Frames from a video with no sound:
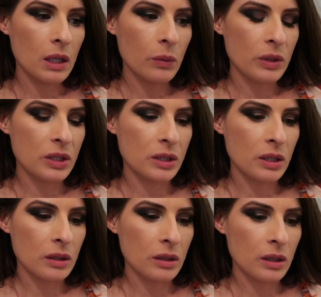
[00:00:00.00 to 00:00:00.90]
which is
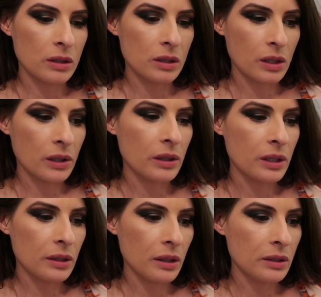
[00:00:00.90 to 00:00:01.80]
the, the
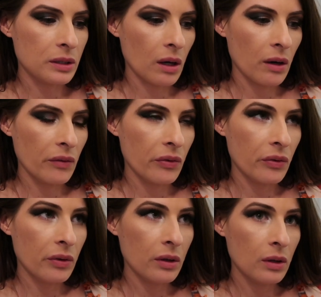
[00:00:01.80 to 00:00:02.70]
insecurity is of
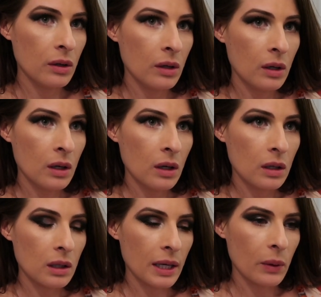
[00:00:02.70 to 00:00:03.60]

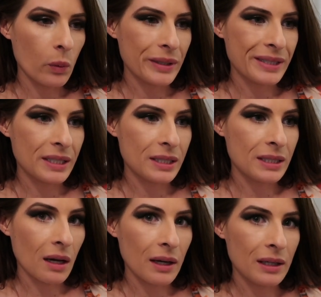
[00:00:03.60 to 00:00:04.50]
like what
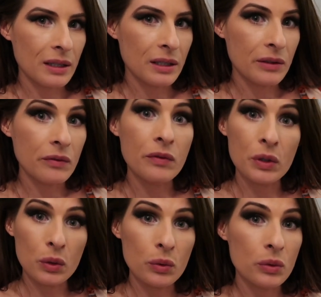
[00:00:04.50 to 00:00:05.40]
society
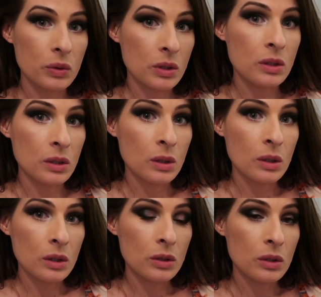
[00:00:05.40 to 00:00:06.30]
views
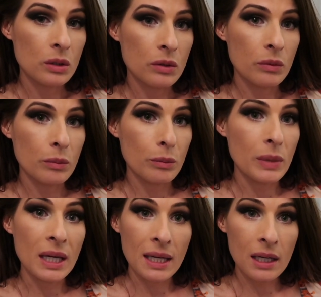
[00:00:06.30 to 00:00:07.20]

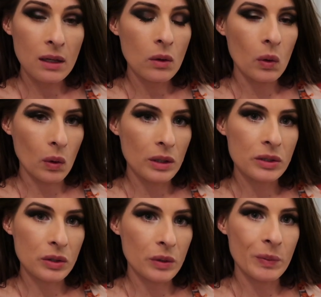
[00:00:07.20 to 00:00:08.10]
me or
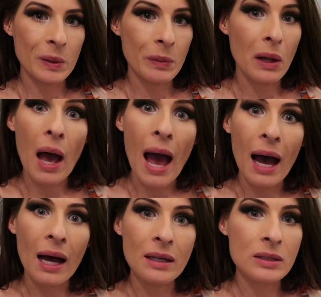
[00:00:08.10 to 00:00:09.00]
certain people
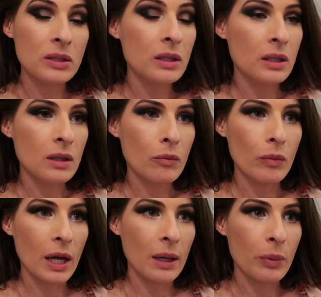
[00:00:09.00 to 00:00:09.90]
as
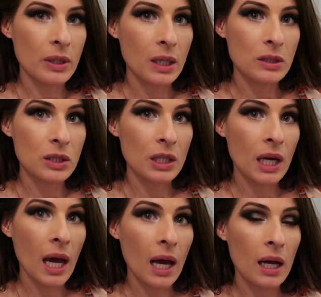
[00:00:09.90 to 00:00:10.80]
like
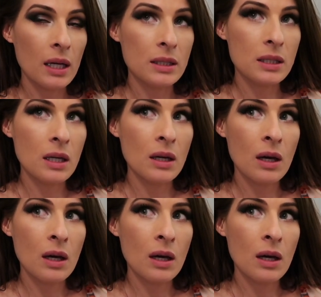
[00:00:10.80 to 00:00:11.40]
potentially as